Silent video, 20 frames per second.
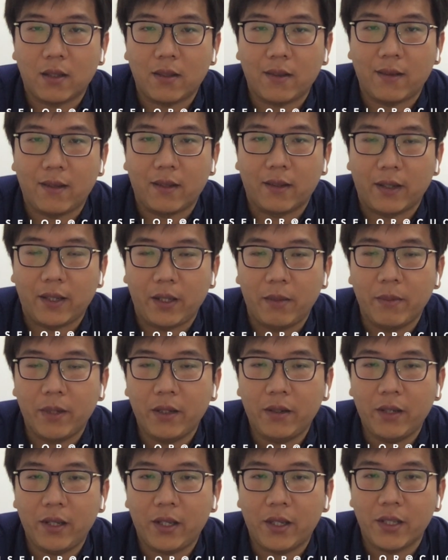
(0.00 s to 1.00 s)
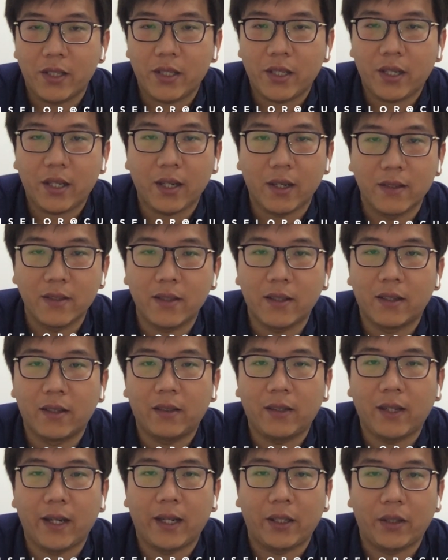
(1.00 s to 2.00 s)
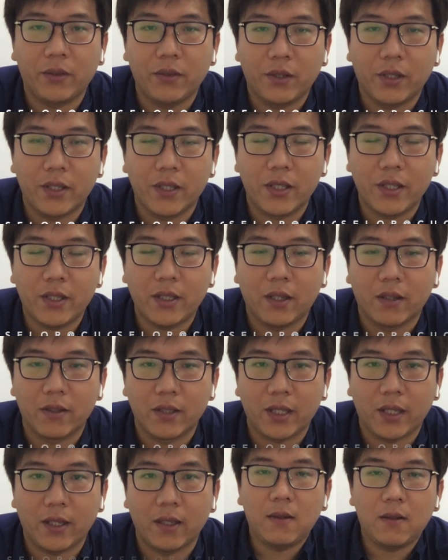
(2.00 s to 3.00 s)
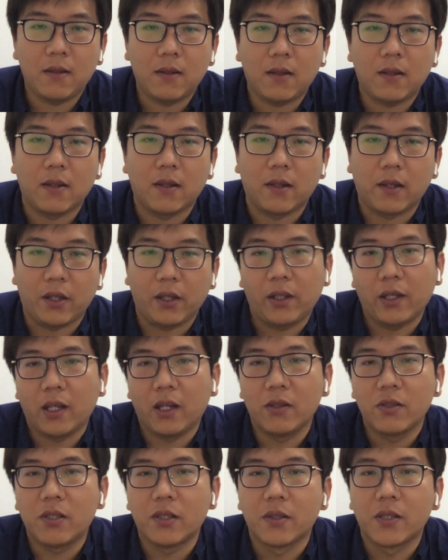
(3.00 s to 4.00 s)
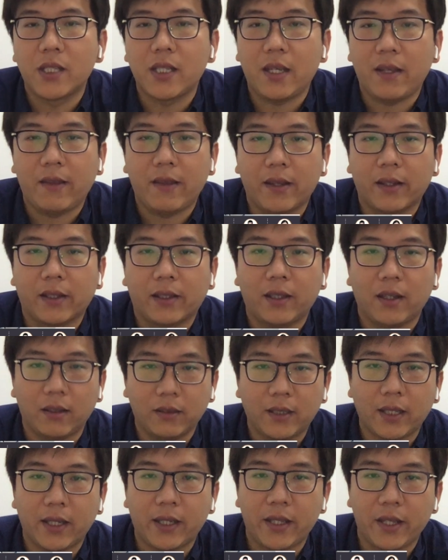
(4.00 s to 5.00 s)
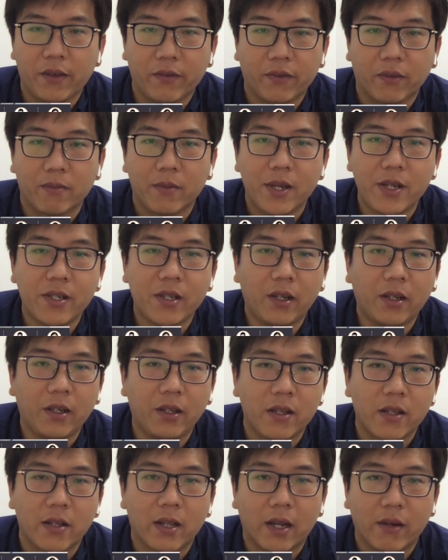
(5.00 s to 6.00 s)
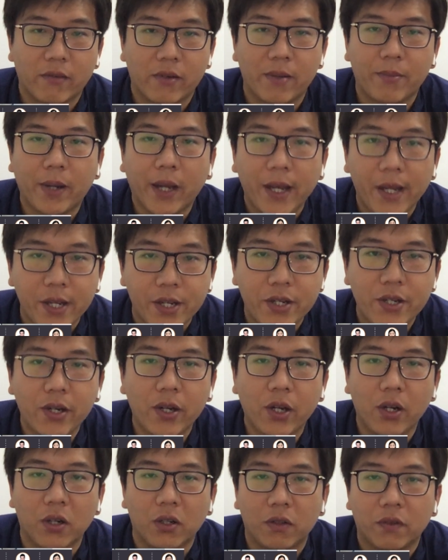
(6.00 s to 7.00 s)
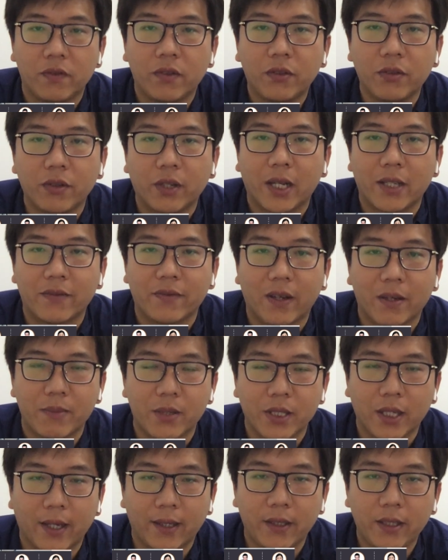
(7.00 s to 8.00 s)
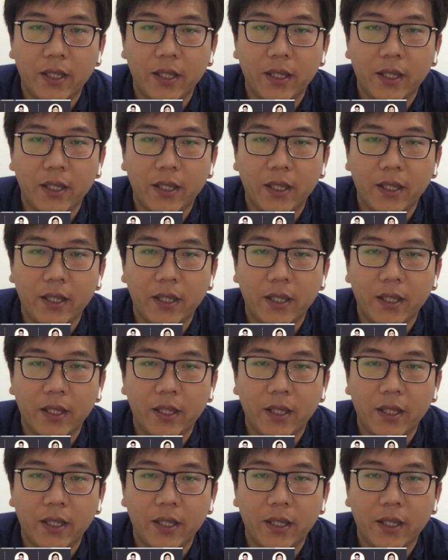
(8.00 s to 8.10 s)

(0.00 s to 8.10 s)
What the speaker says: Their email is counselor@cucas.cn. And you can also see their contact information in every page of CUCAS website.